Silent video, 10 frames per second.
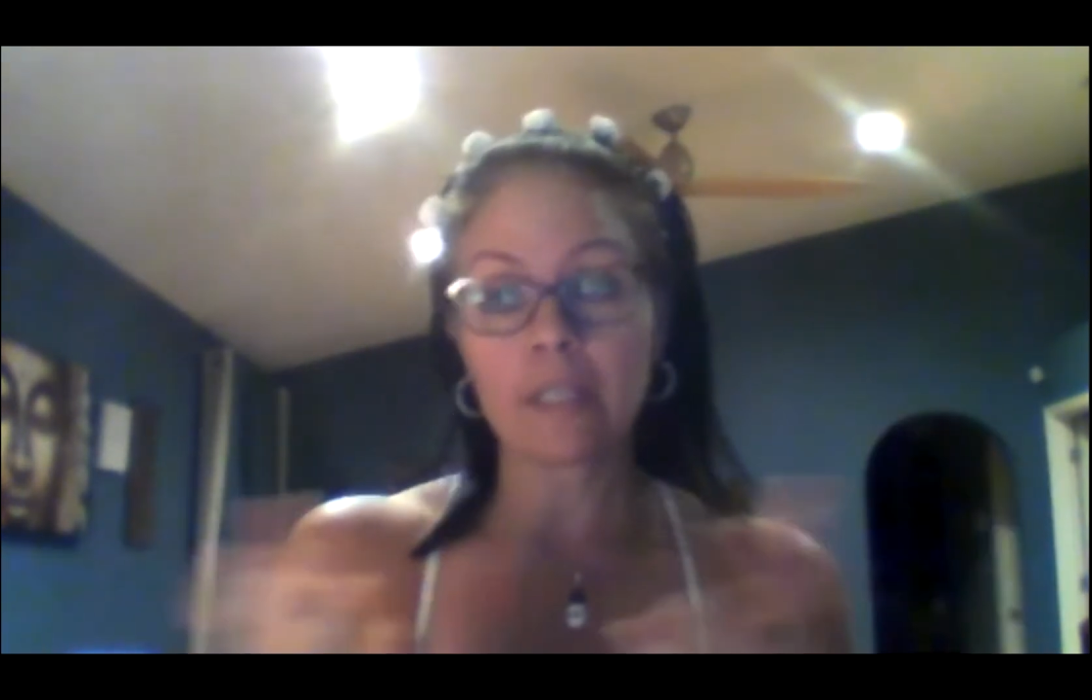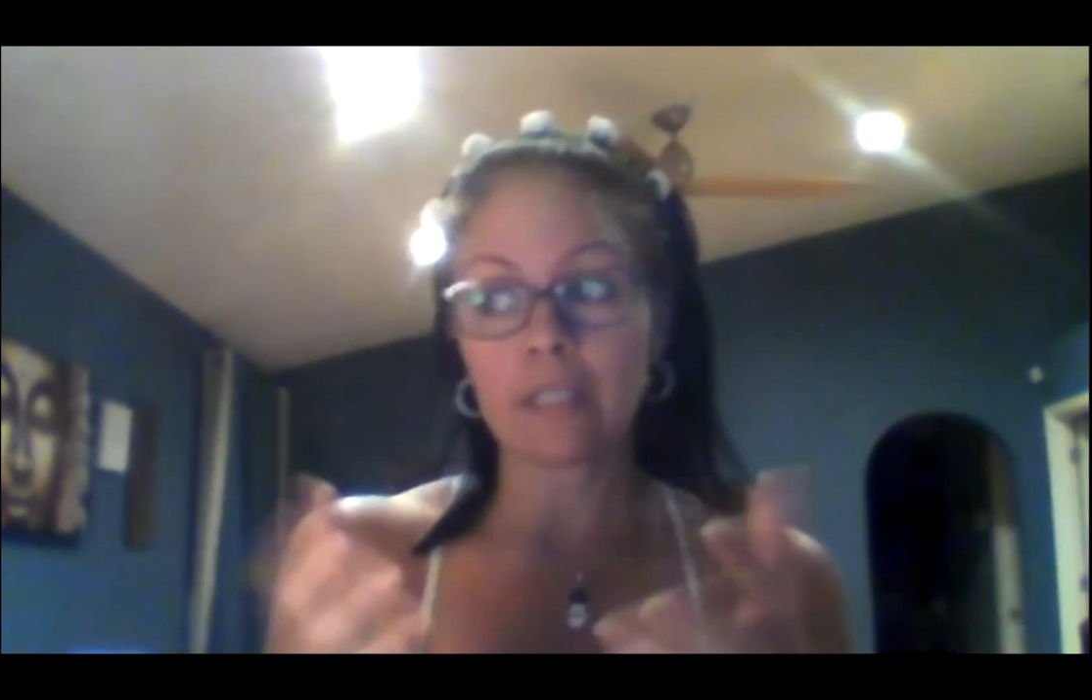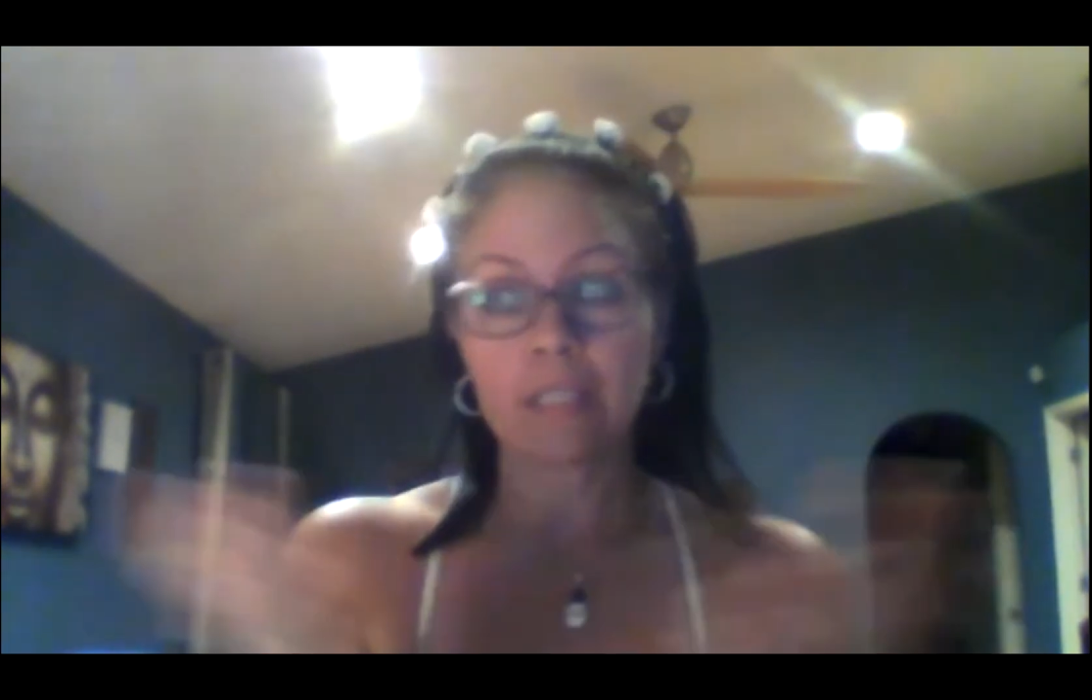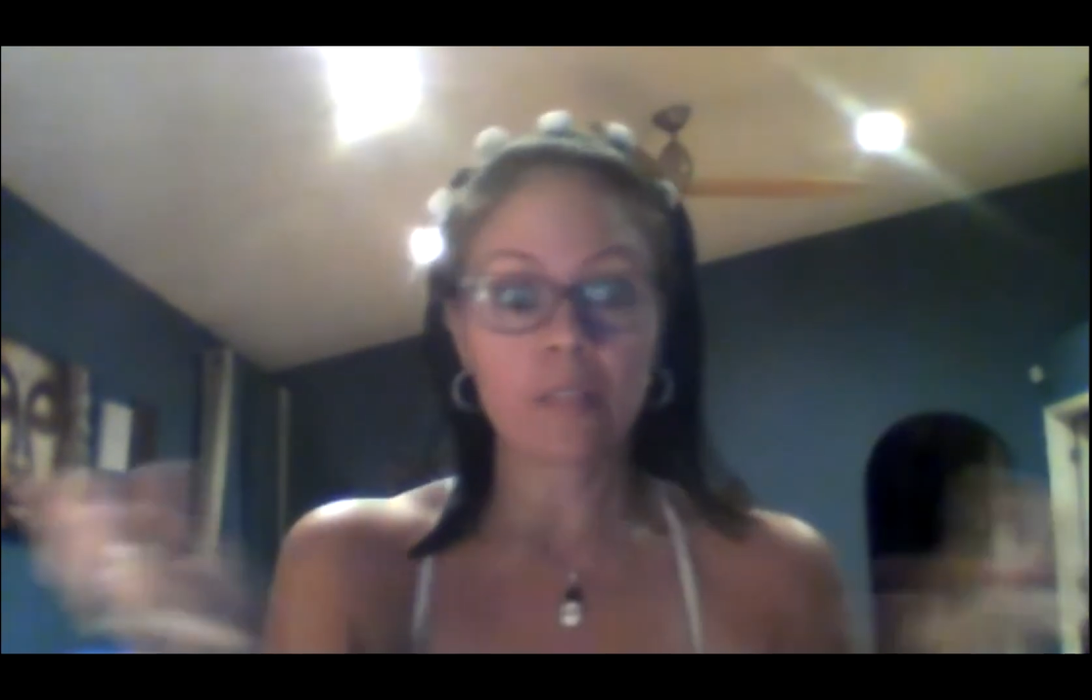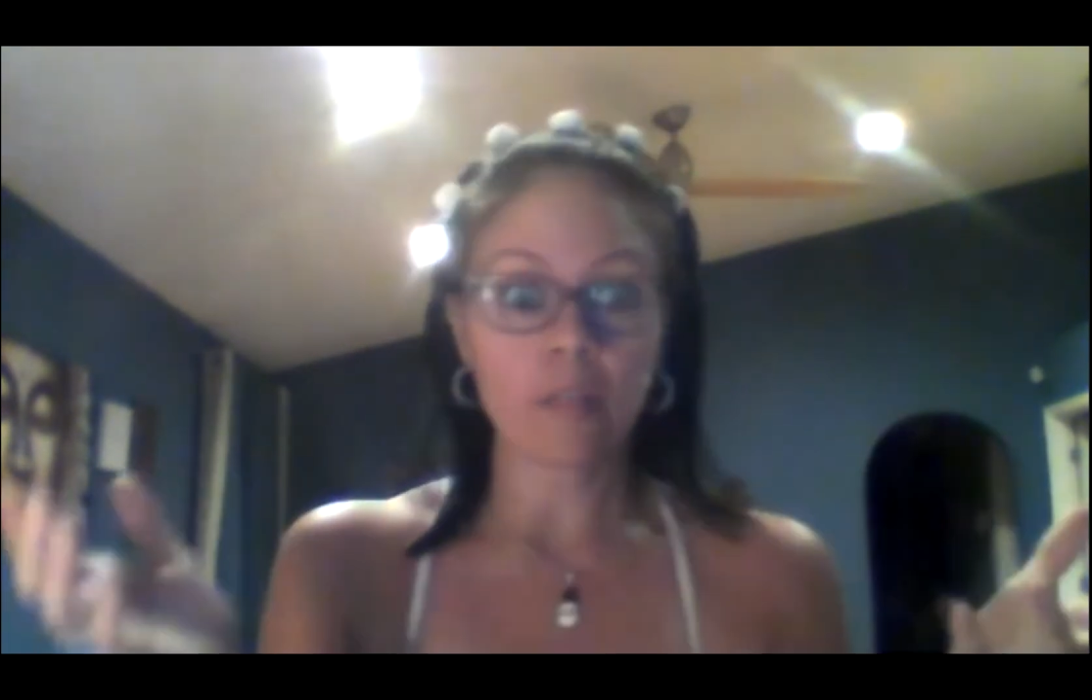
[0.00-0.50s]
because
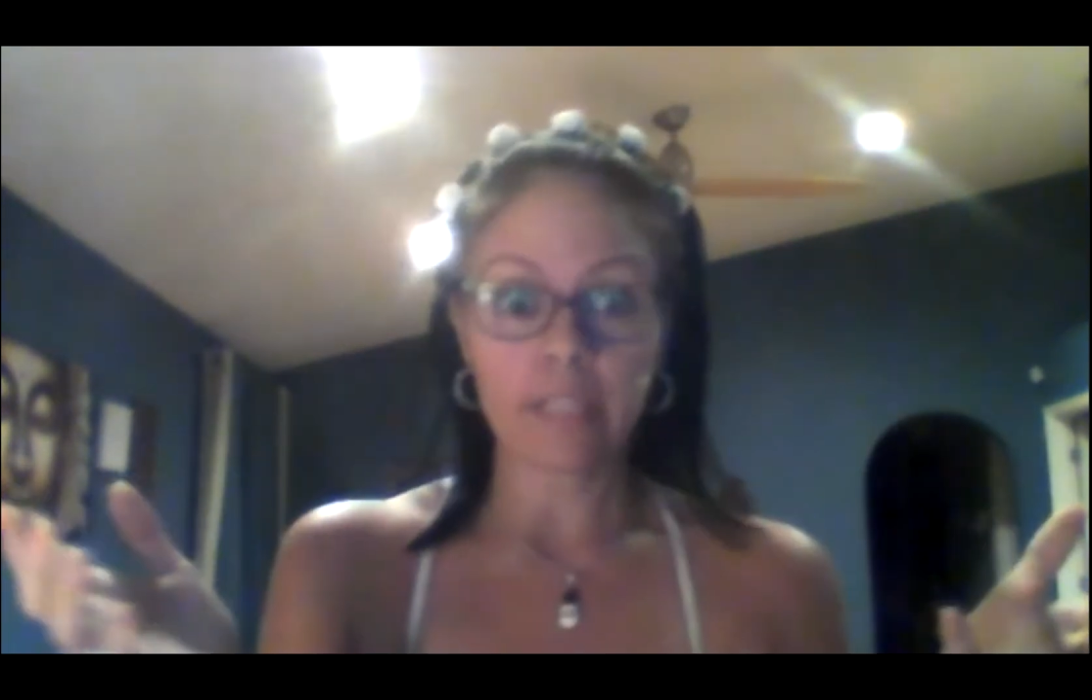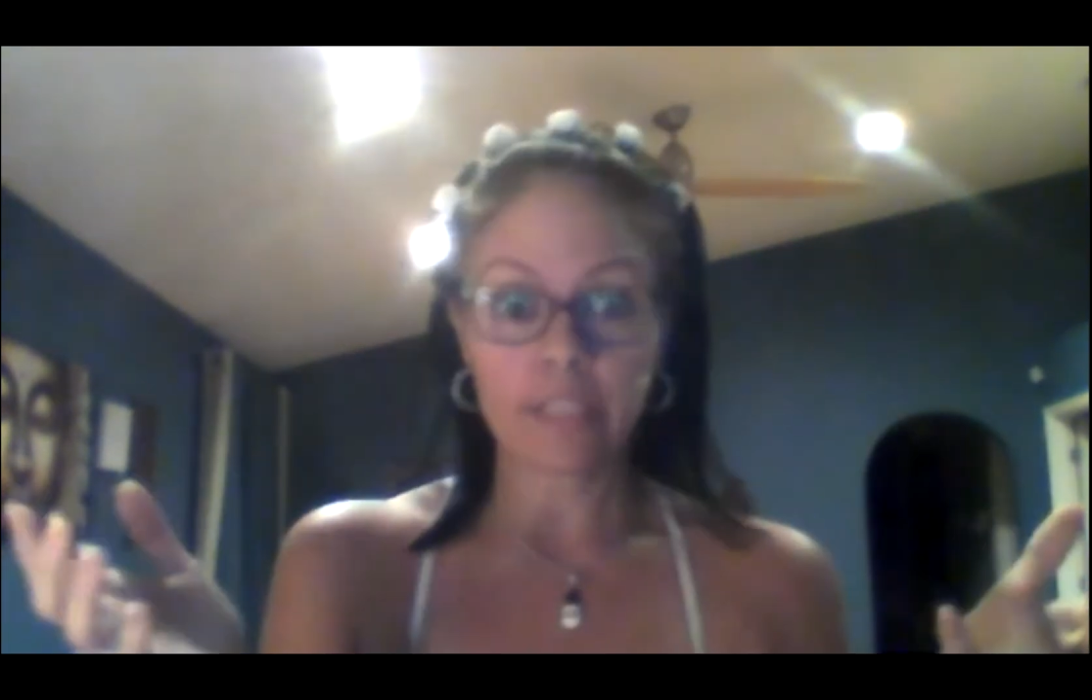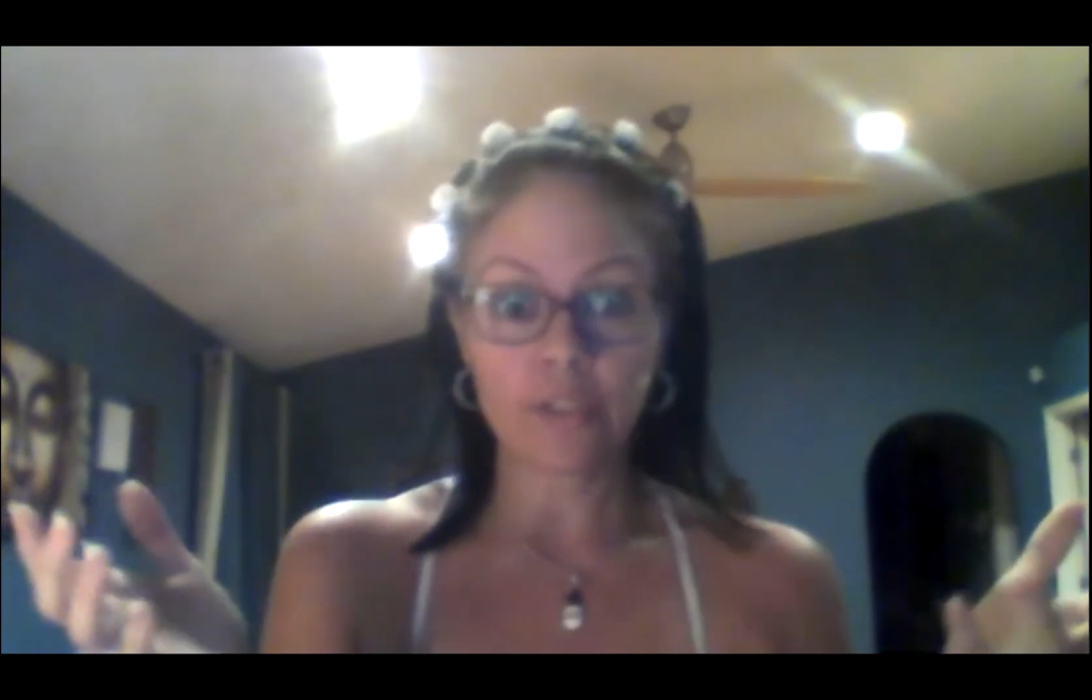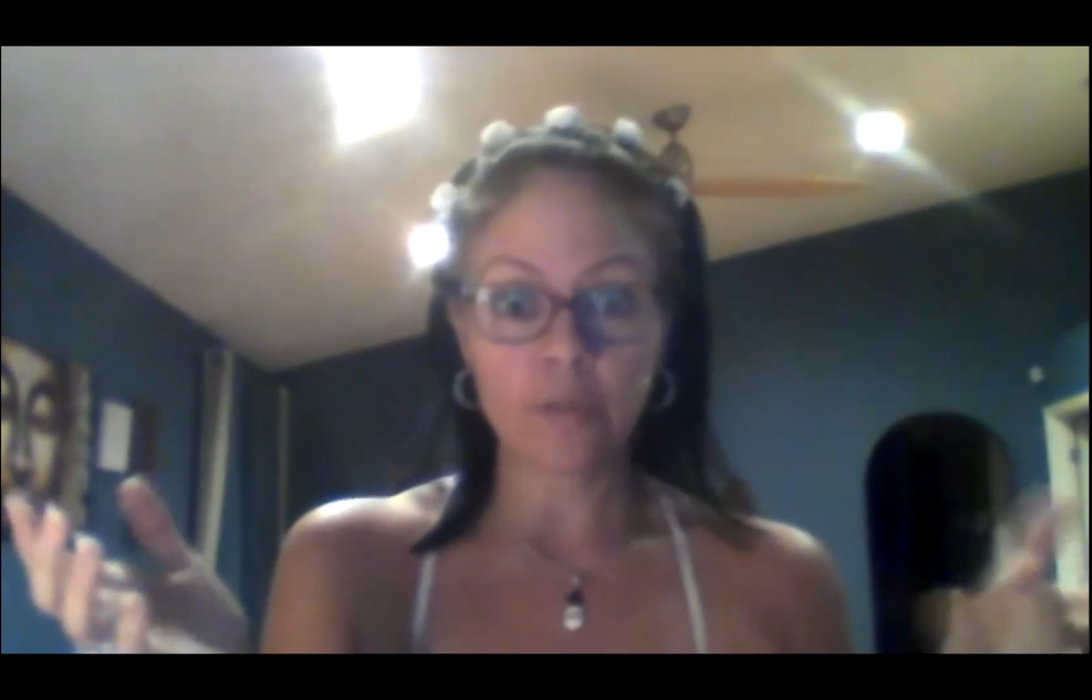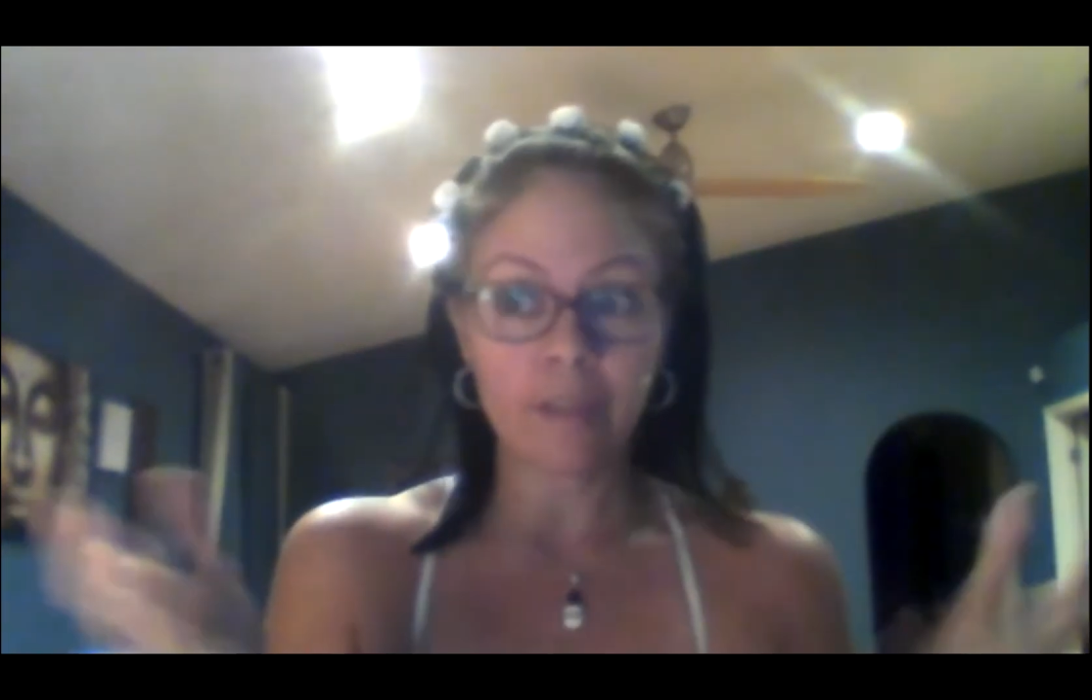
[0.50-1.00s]
this is all they do